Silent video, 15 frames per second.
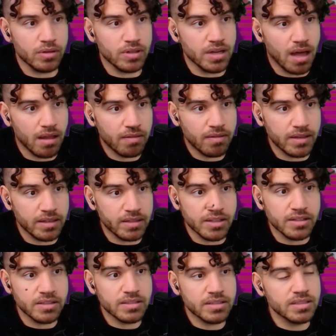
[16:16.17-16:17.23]

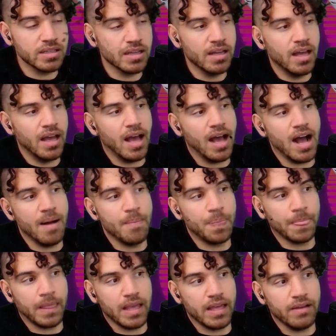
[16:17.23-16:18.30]
nothingness,
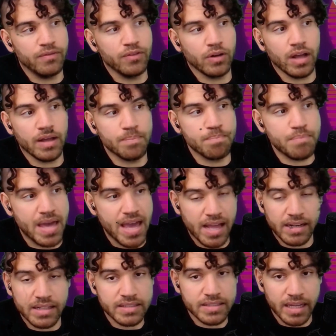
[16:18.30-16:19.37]
if not a
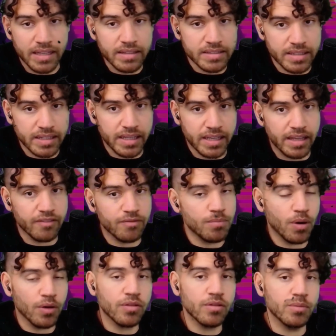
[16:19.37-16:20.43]
bare necessity, if
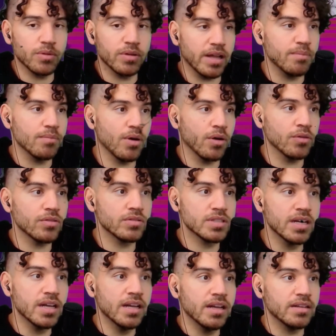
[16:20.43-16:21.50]
possible. And most
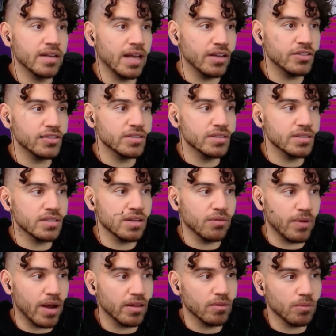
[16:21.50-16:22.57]
nations
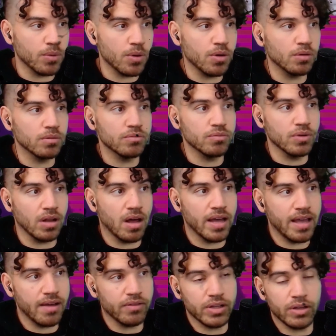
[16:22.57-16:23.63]
around the world rely
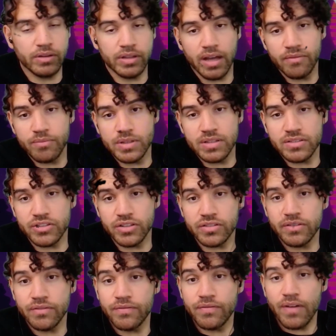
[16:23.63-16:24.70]
heavily on the governments
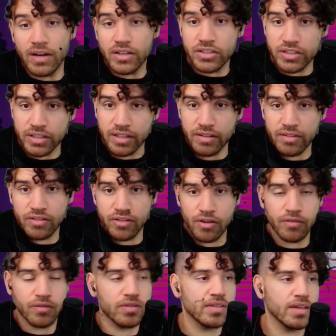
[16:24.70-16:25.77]
just to function and
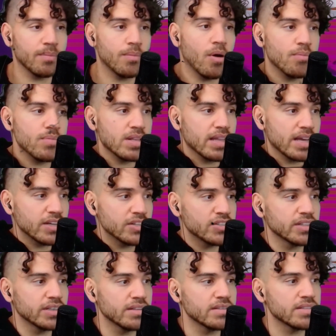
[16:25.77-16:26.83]
serve their
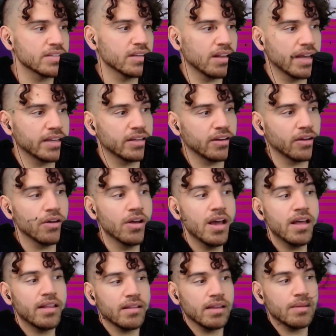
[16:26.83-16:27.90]
populations. So, like, you know,
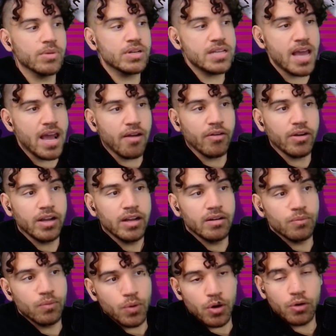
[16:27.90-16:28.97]
the
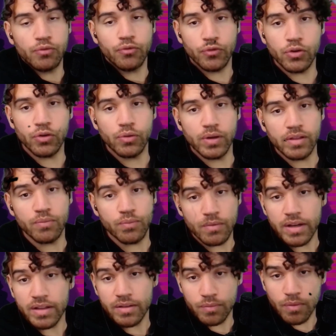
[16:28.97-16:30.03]
libertarian worldview
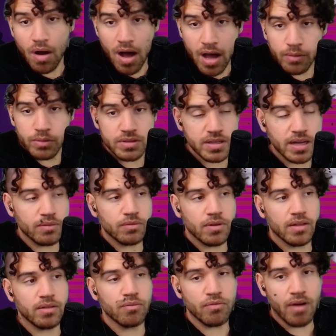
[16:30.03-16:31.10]
is I would say
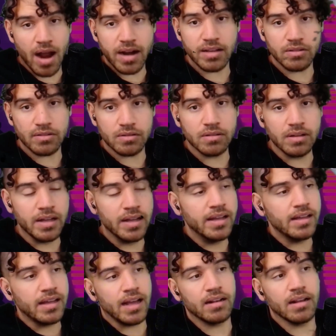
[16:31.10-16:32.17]
rather radical.
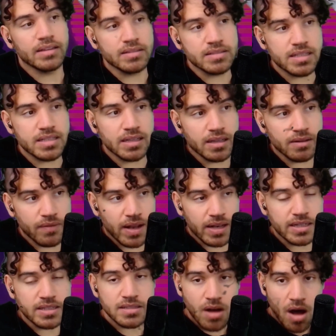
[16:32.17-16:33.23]
And like the Silicon
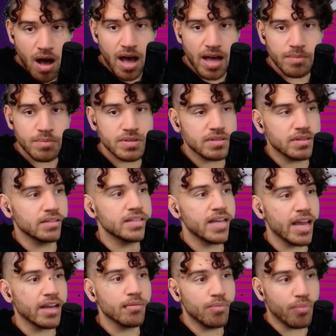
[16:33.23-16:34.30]
Valley types, the
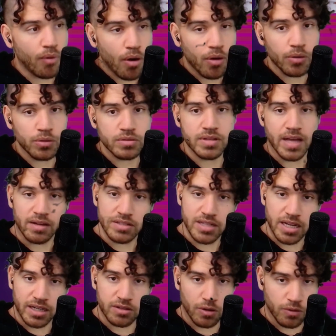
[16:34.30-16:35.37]
tech bros, our
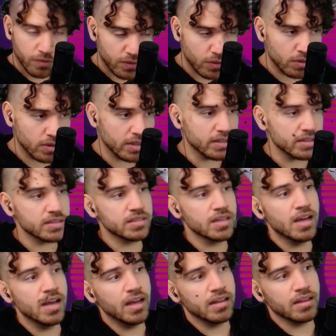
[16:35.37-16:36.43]
techno-feudalists,
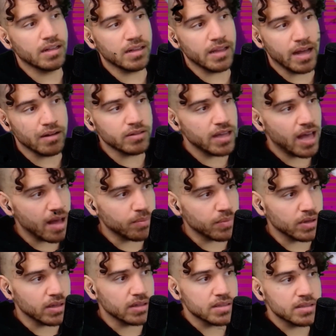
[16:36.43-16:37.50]
the cloud
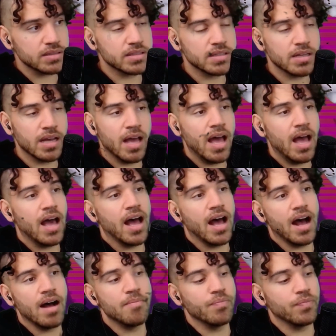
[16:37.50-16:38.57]
capitalists,
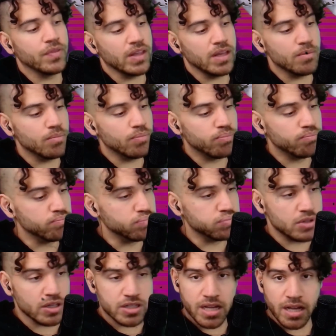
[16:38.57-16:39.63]
the
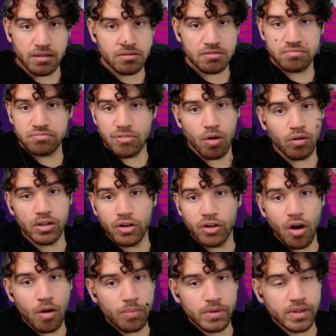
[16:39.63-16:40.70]
tech
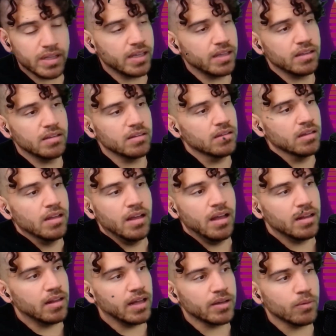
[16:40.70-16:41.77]
oligopoly,
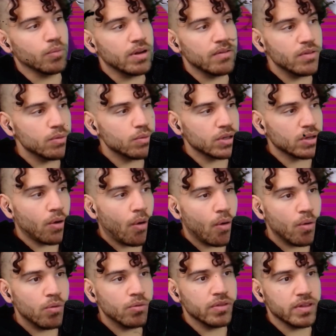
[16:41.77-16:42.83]
like whatever you want to
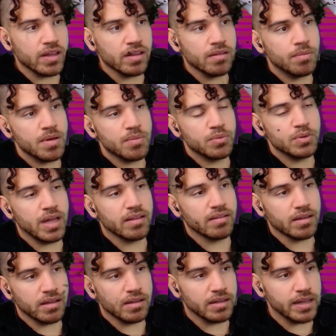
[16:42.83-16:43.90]
call these people as
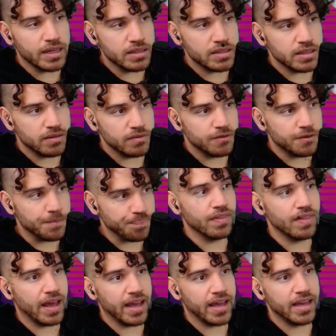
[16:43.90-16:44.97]
a collective,
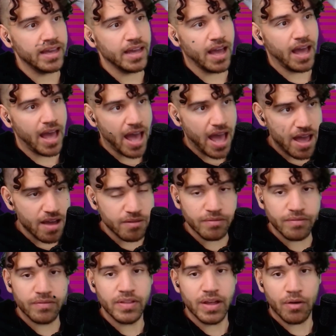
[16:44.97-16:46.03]
they
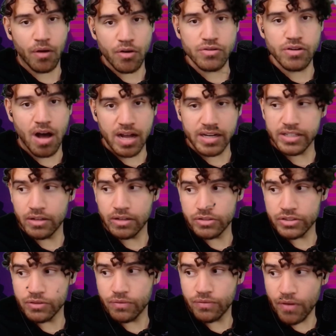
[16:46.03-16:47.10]
have their own
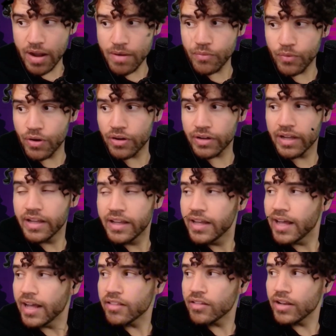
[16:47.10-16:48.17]
ideological framework.
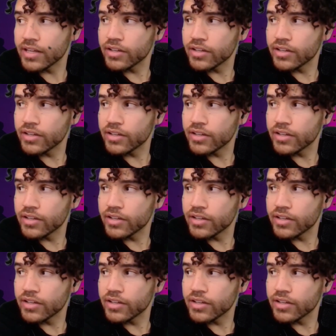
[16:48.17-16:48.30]
And so like